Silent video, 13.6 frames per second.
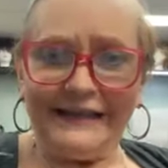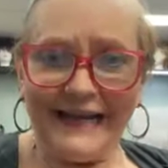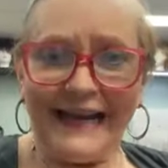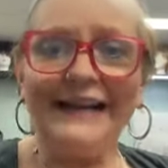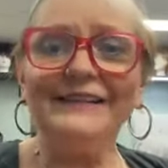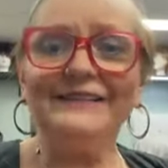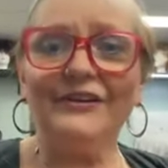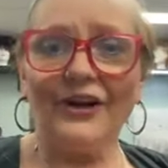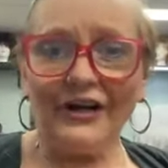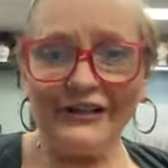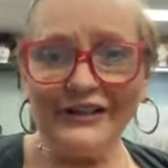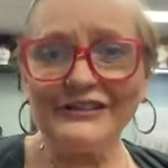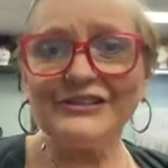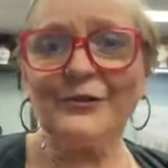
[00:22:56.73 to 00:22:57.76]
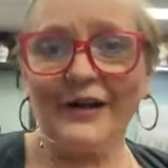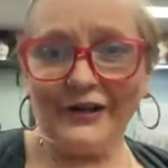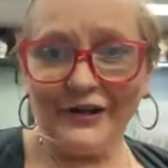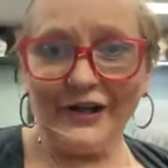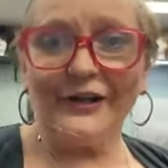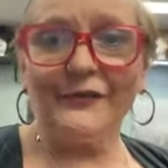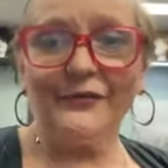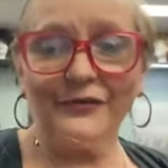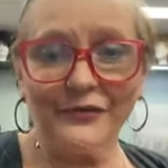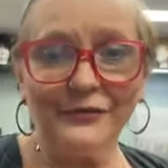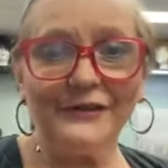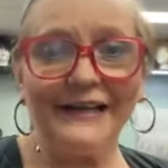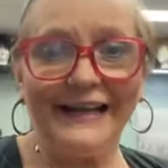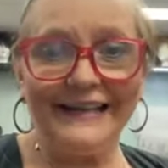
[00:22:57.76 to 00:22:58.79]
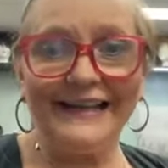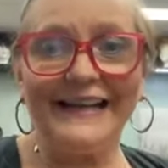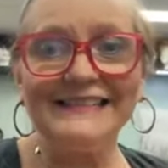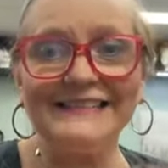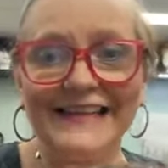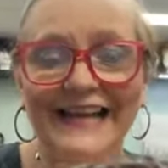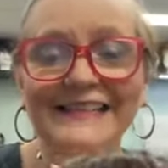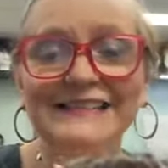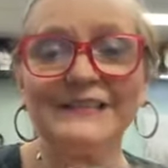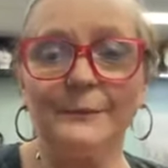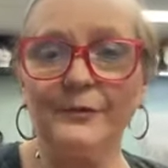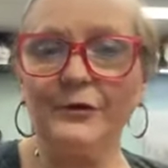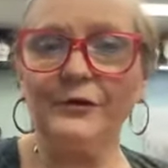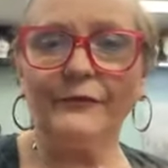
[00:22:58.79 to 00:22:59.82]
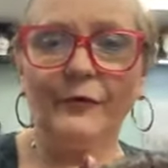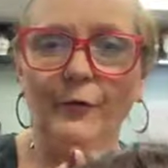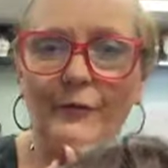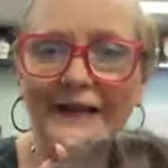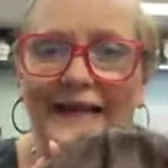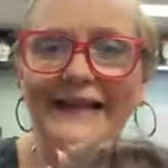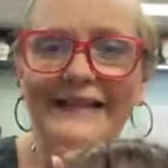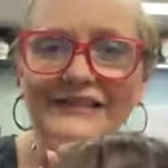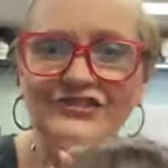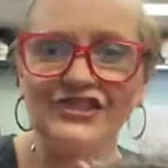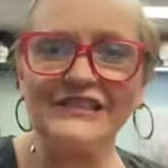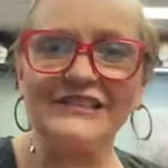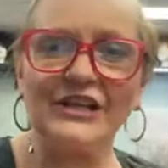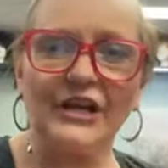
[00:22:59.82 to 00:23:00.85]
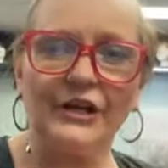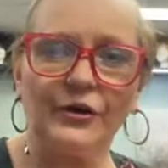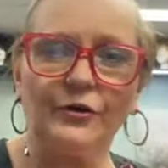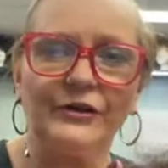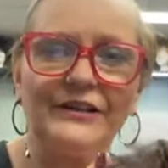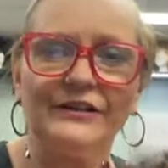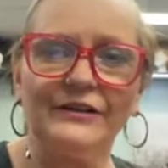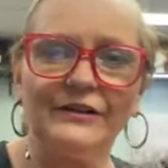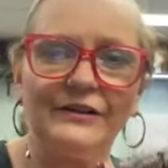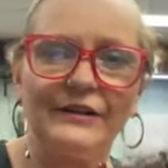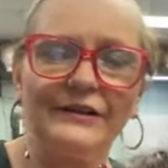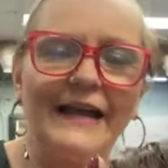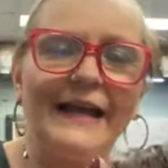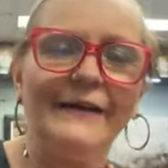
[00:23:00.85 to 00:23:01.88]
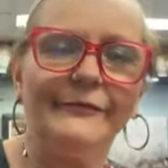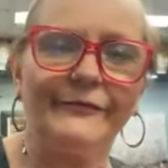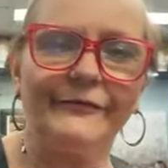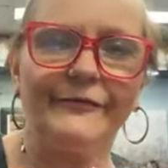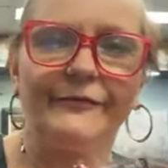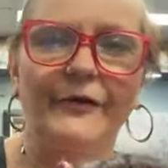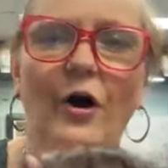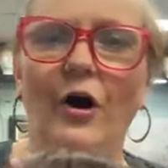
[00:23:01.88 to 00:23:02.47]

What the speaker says: Yeah, Donna's got a few Leilas. Yeah, it's a beautiful wig, and she's got a good life